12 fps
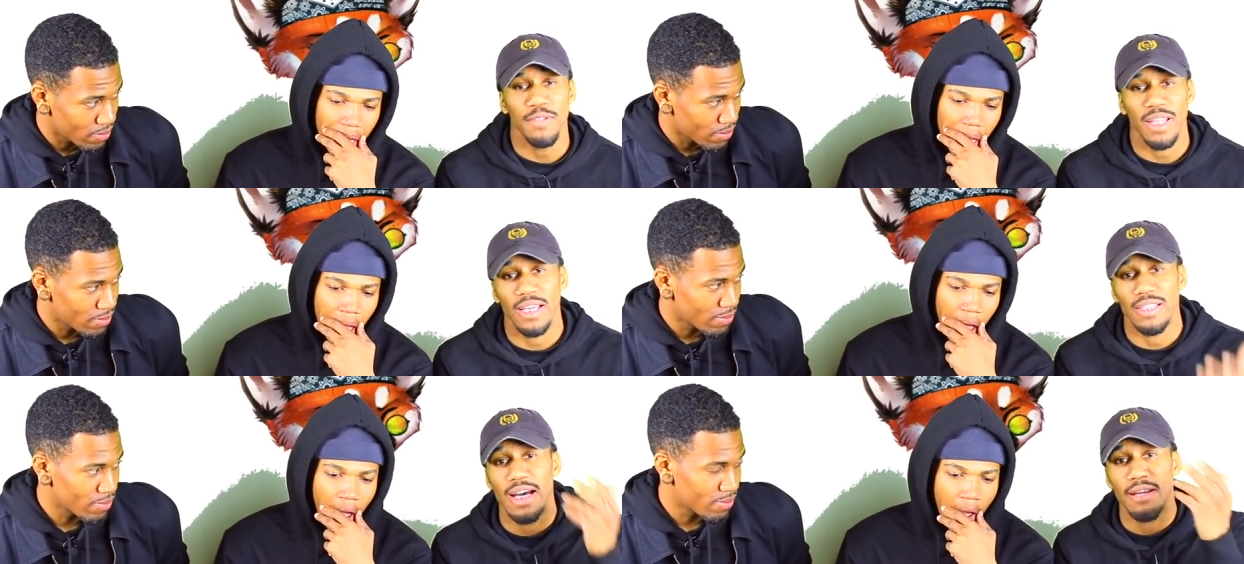Speaker 1: feel like
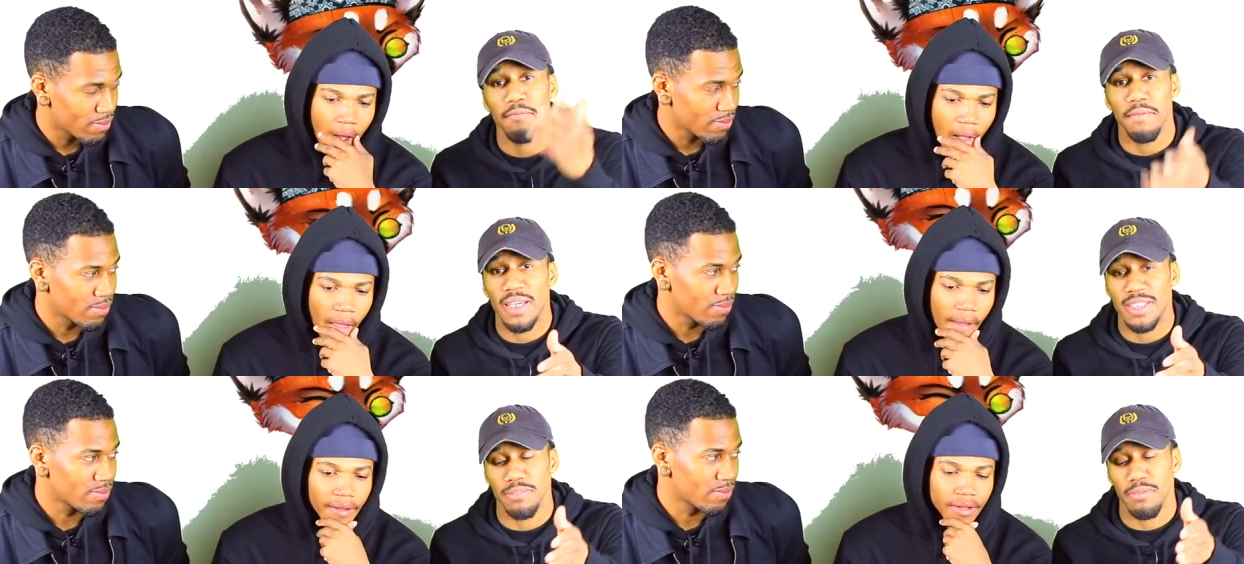a lot of
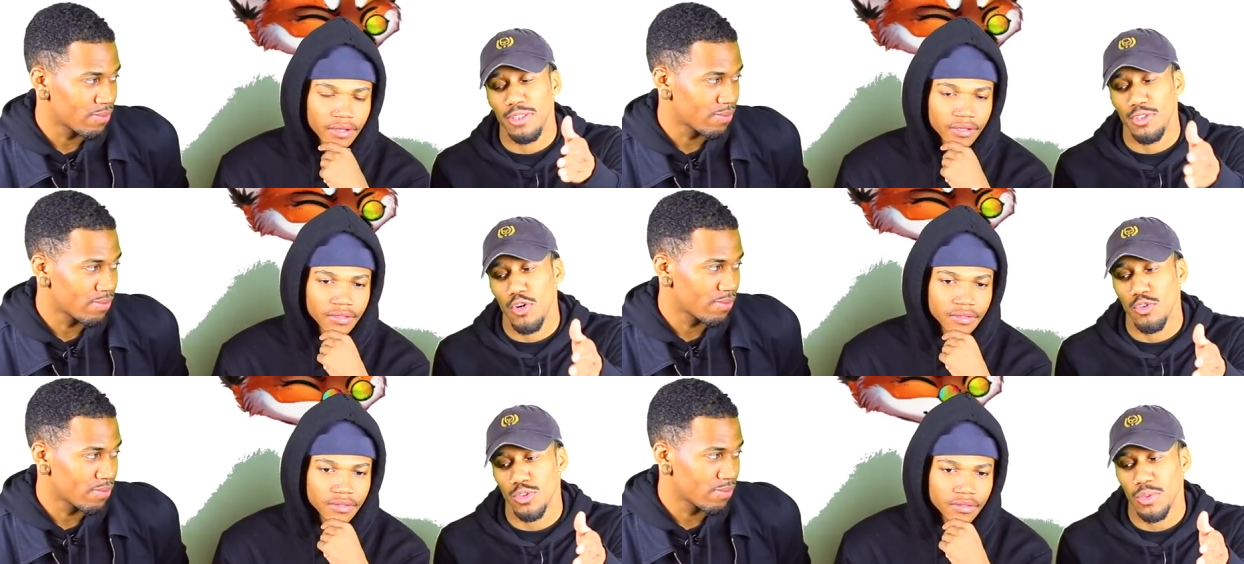fans may
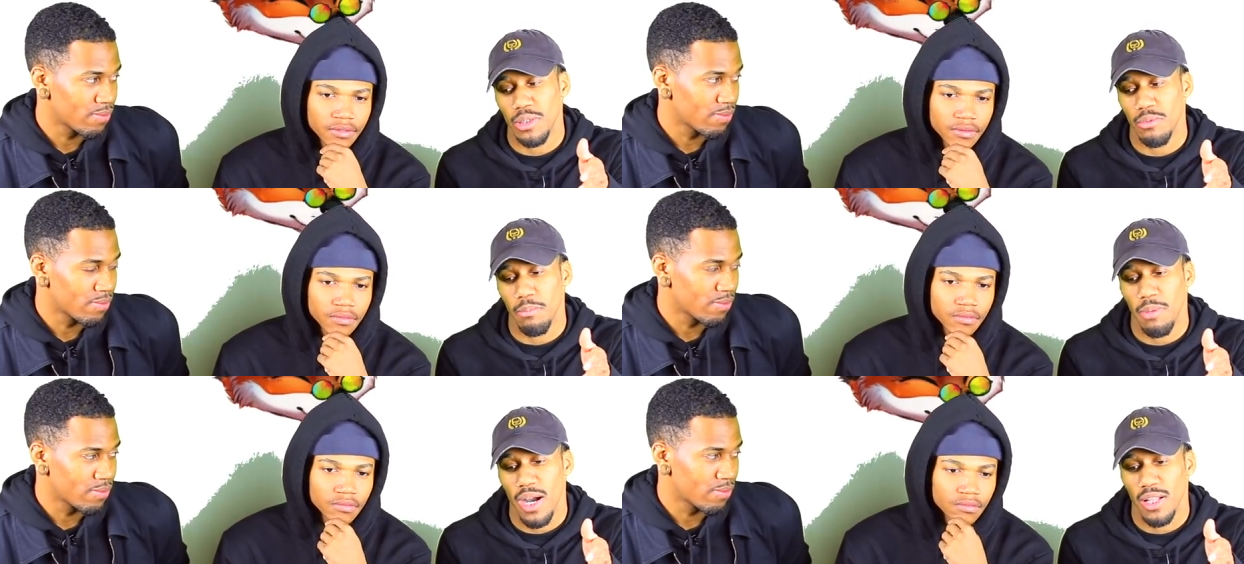know
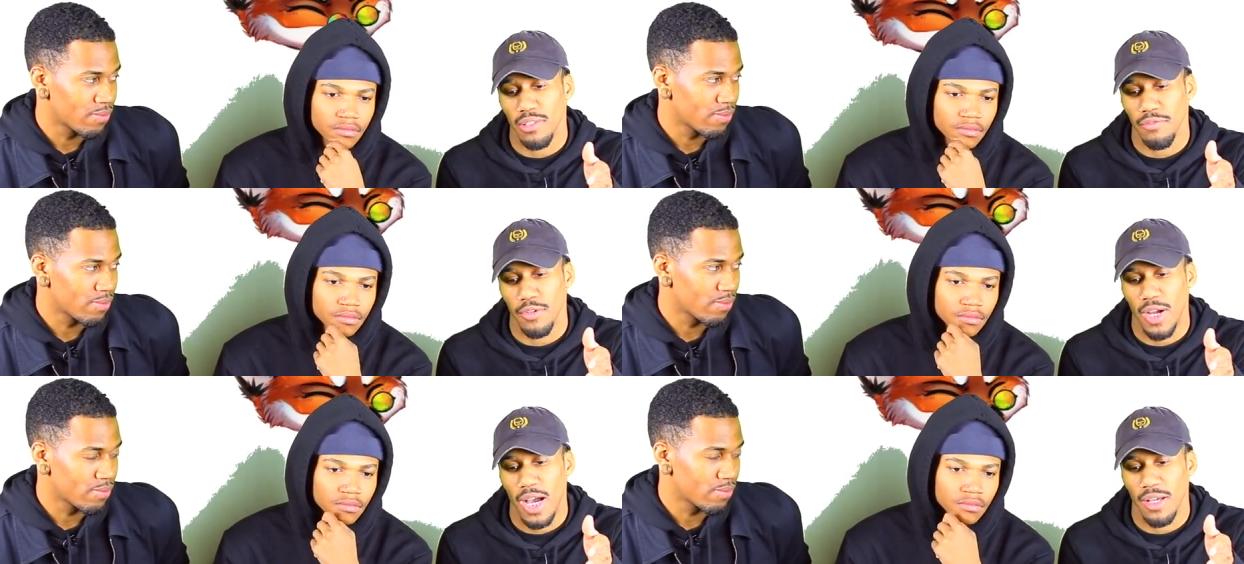21 Pilots
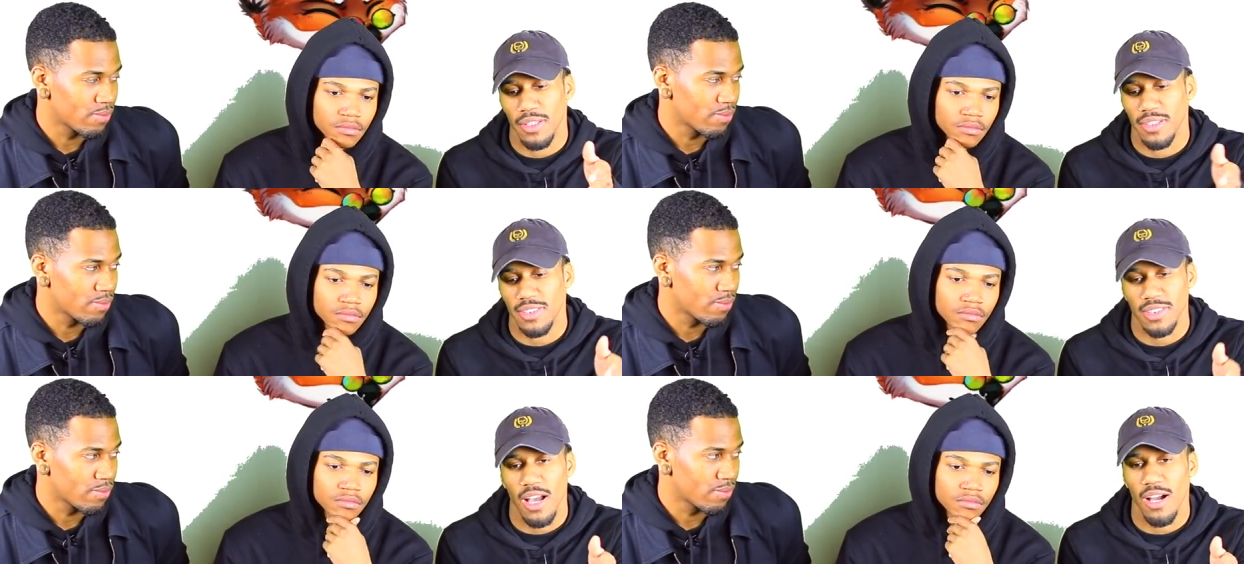for how their
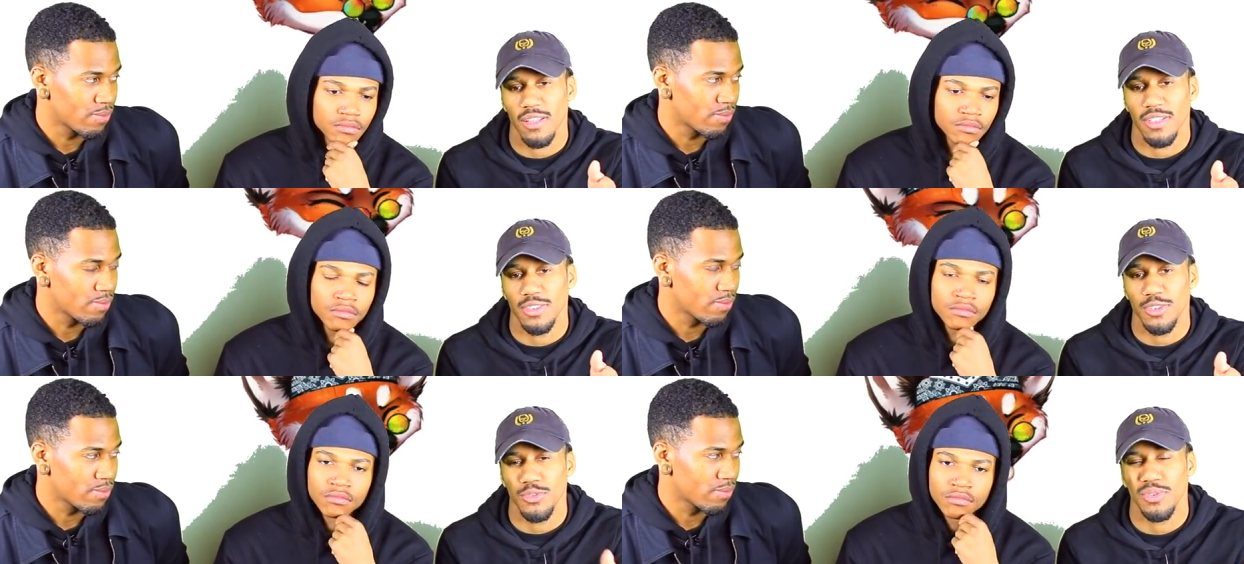style
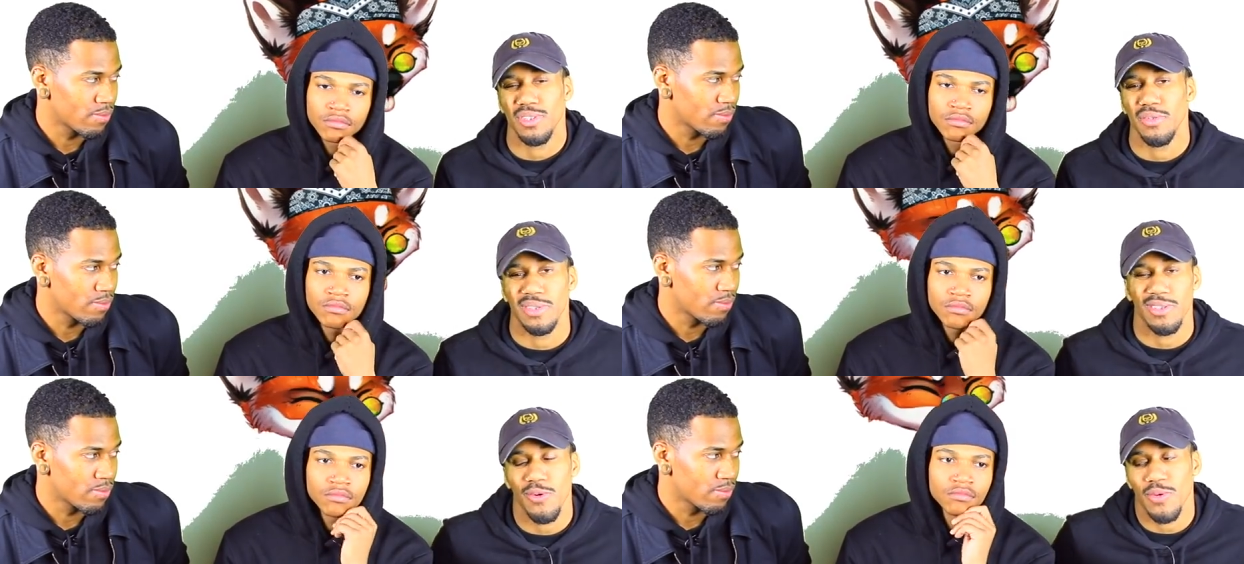is too, you know,
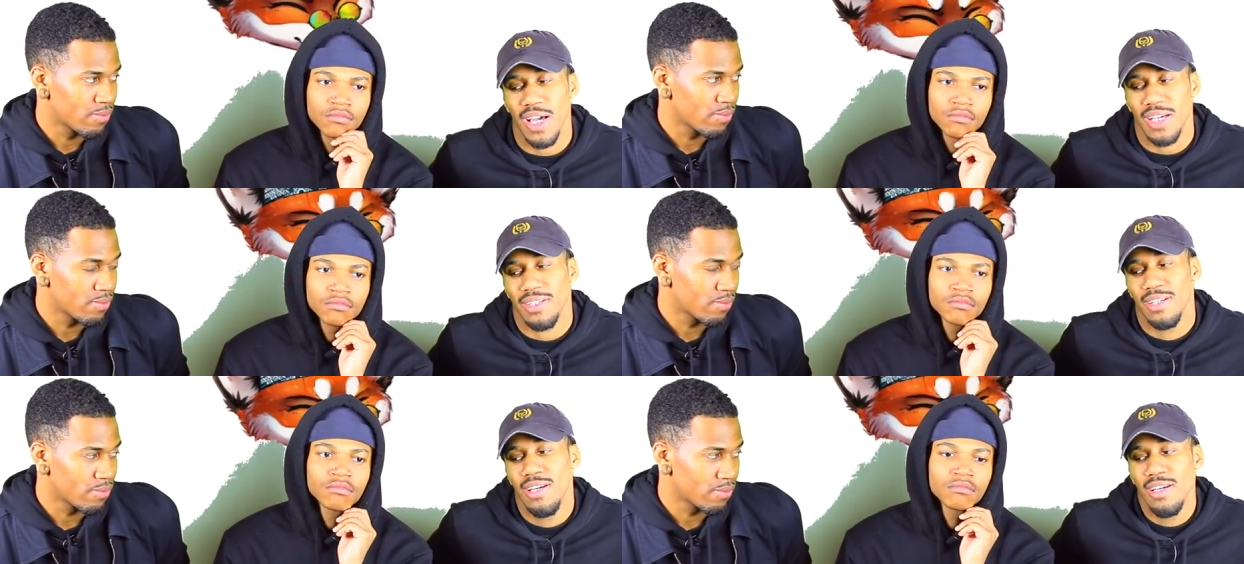and
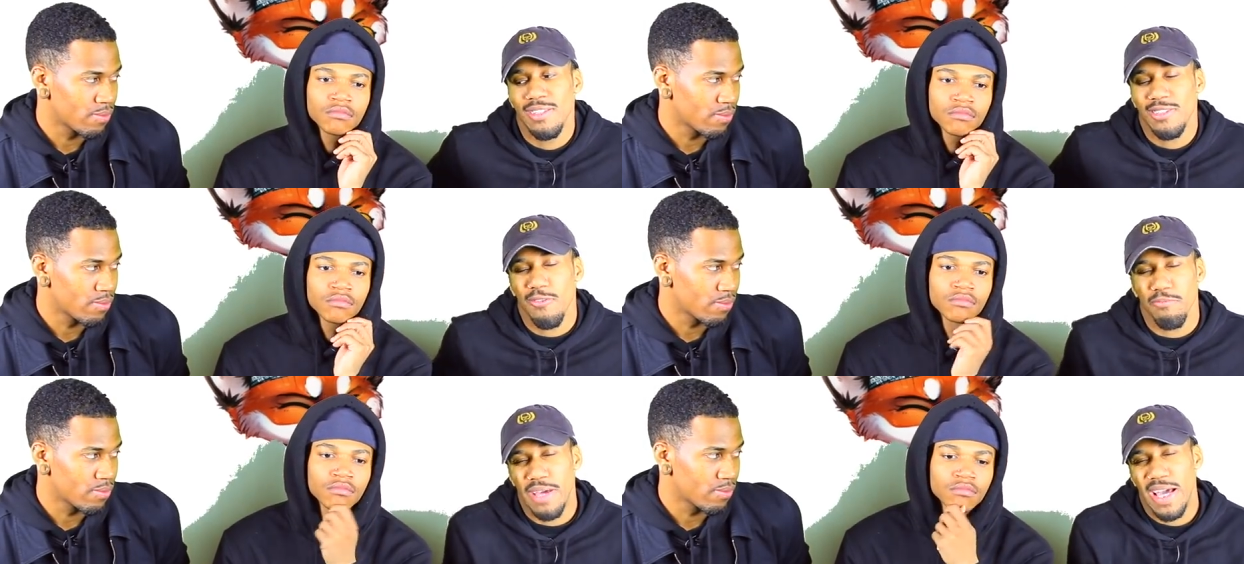
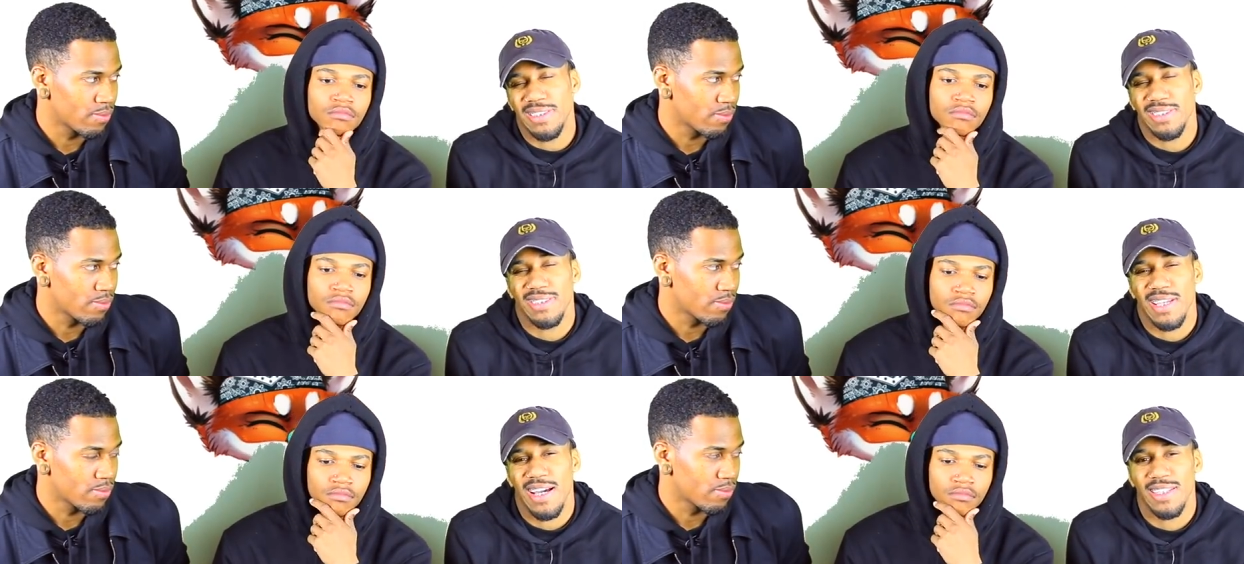don't bash
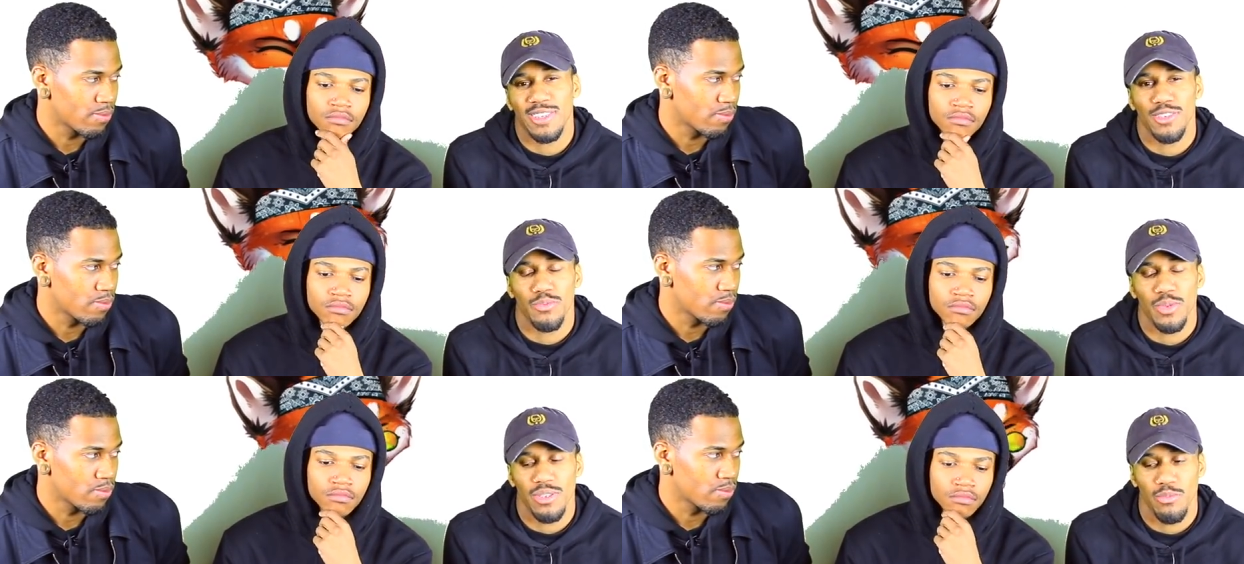us guys, because
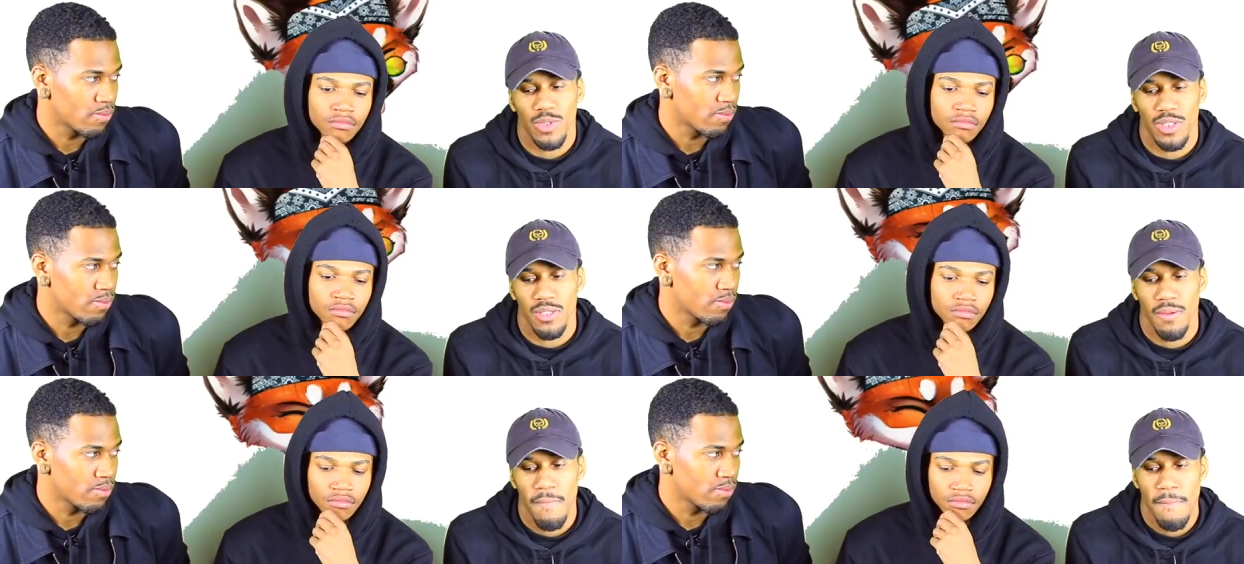
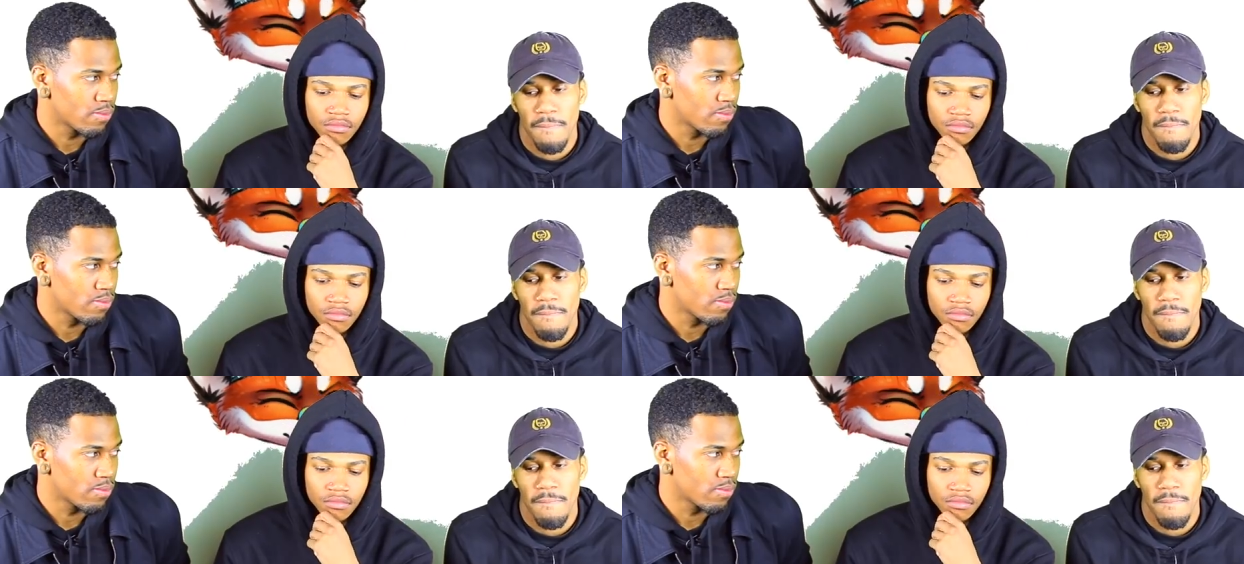we